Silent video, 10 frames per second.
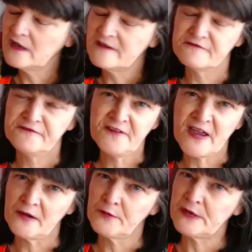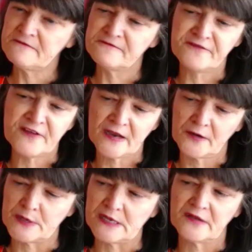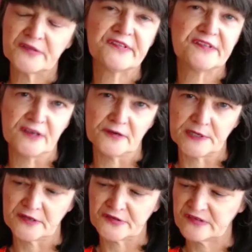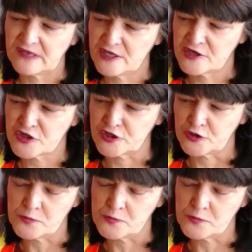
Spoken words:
Very, very serious issue.